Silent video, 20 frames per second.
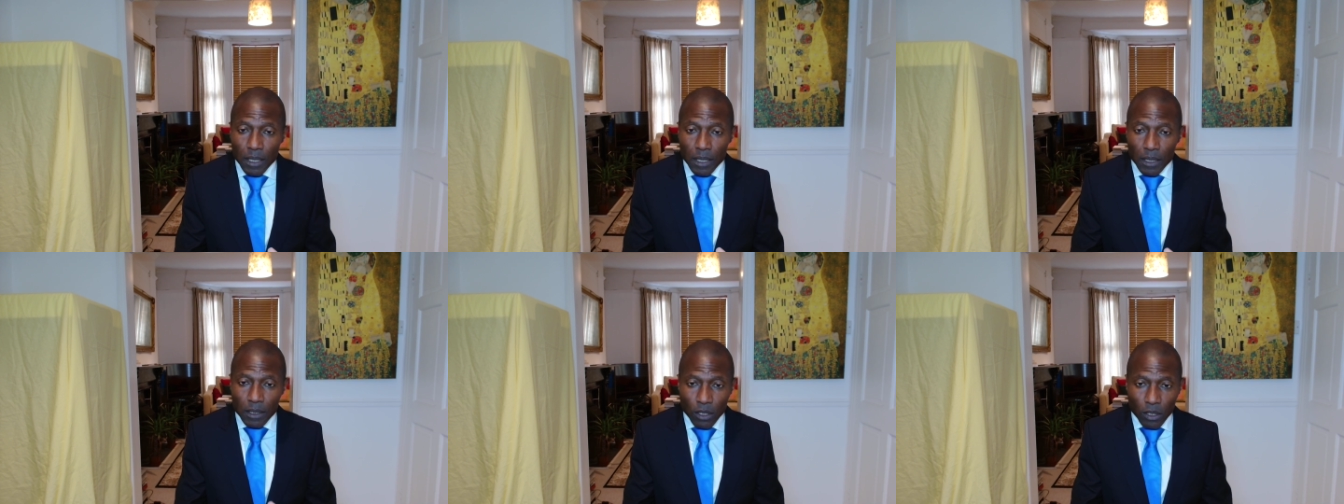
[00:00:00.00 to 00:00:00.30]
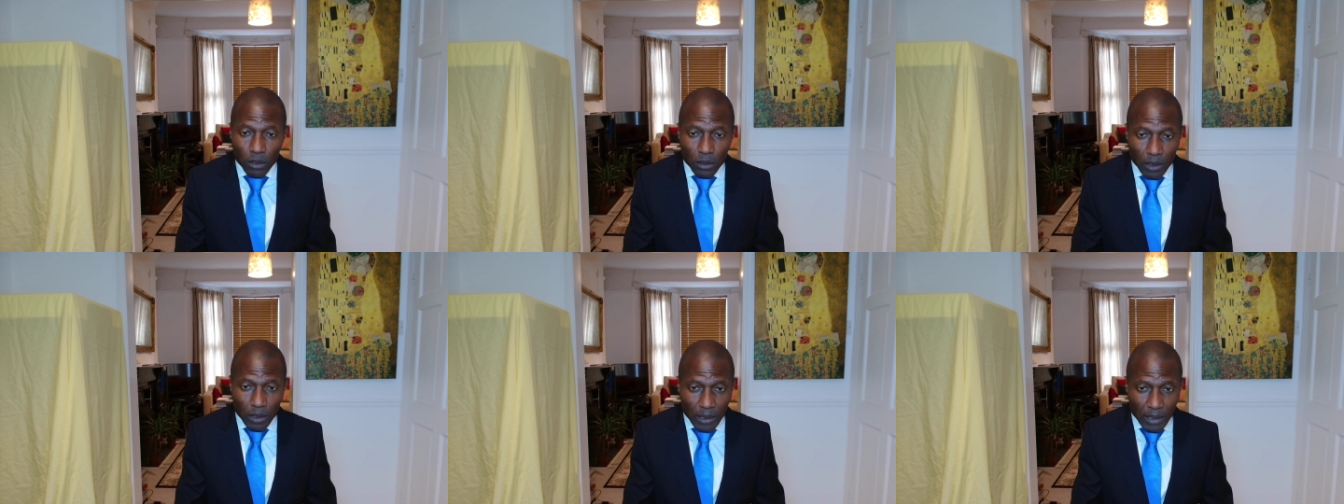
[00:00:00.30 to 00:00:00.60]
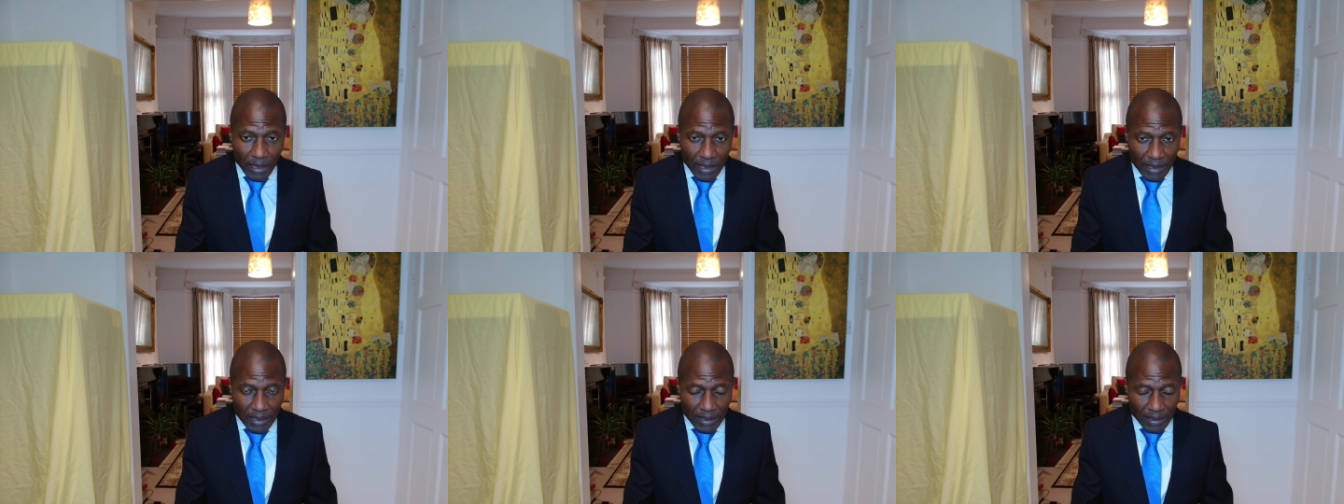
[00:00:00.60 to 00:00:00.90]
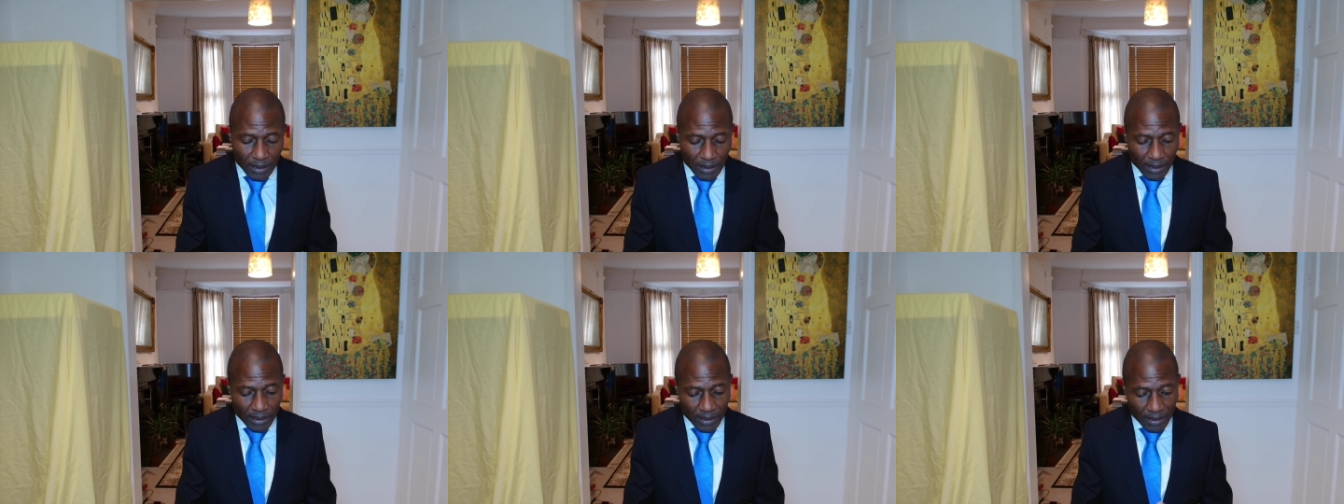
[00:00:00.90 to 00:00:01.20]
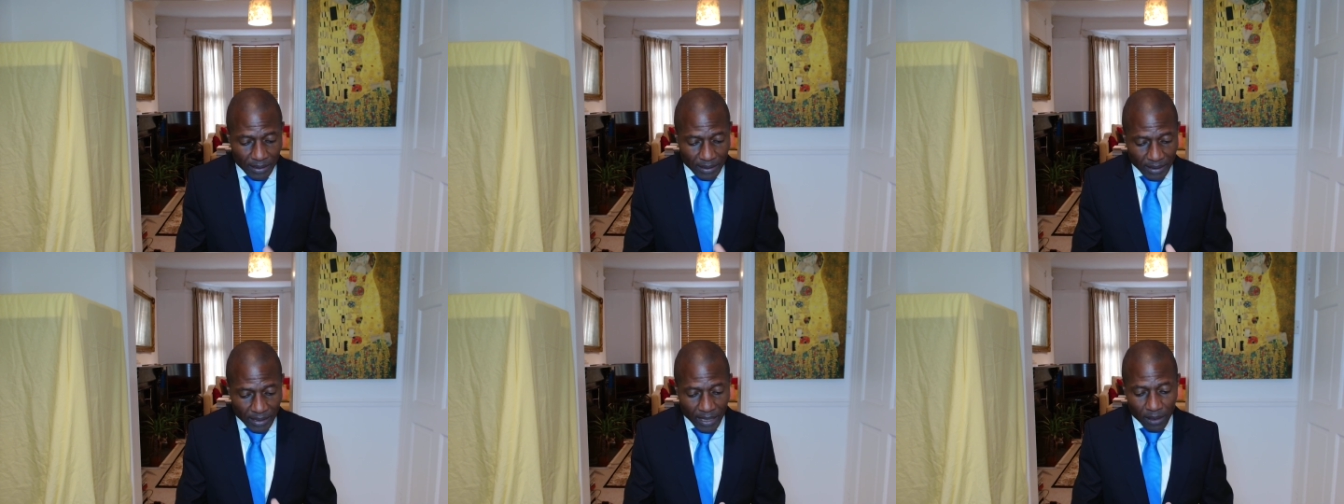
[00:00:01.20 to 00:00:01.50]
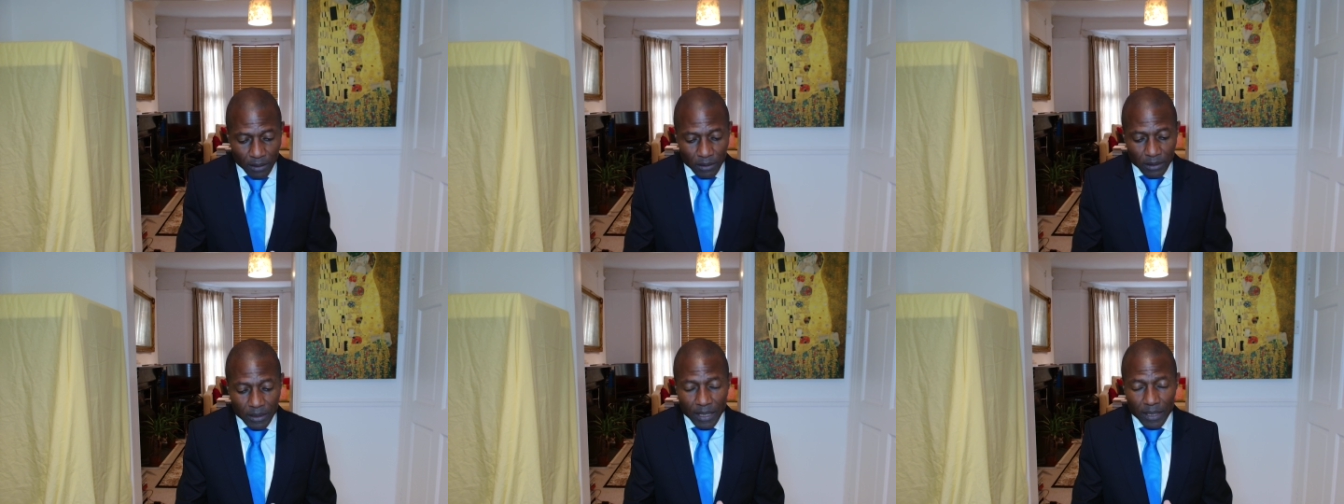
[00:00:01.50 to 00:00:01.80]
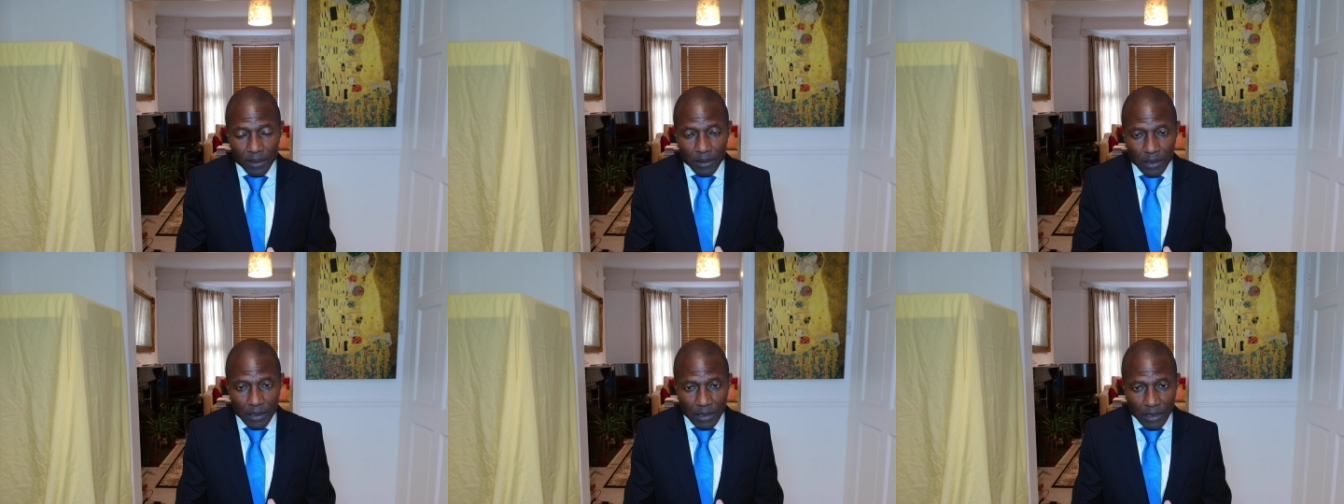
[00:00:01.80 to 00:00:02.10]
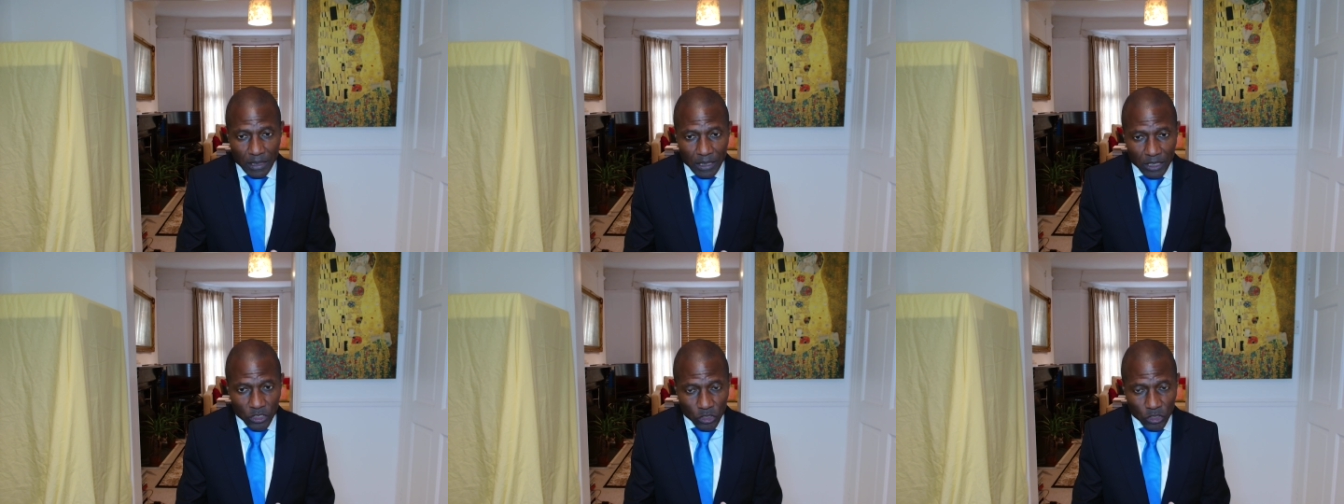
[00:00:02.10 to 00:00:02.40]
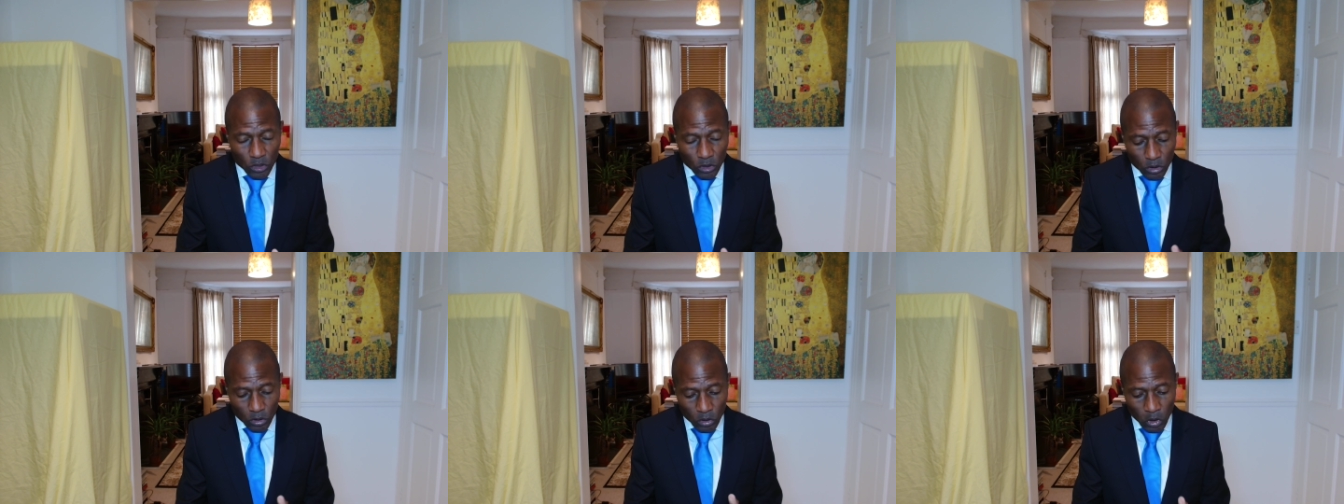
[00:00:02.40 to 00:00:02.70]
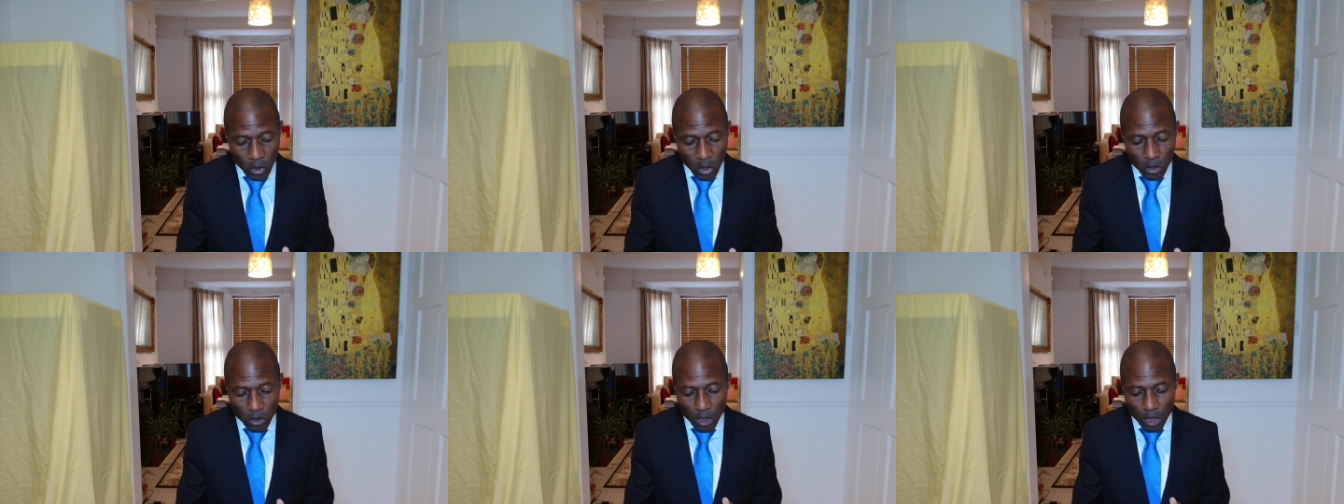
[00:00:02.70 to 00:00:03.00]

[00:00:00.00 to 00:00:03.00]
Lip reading: not least in the telltale decision to not